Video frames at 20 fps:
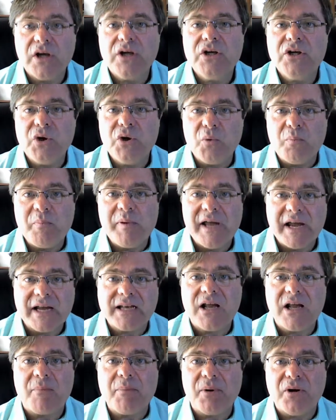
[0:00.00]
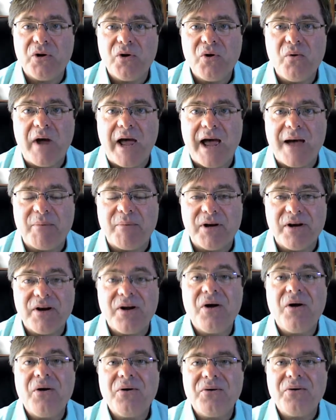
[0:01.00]
You picked up a new habit,
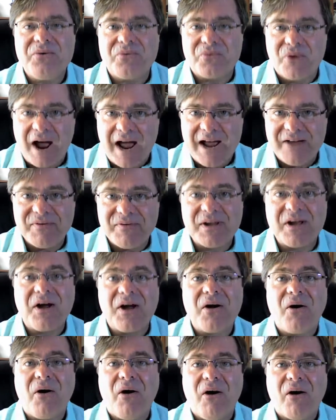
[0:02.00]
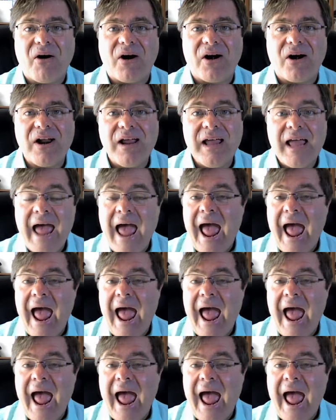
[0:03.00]
driving a car.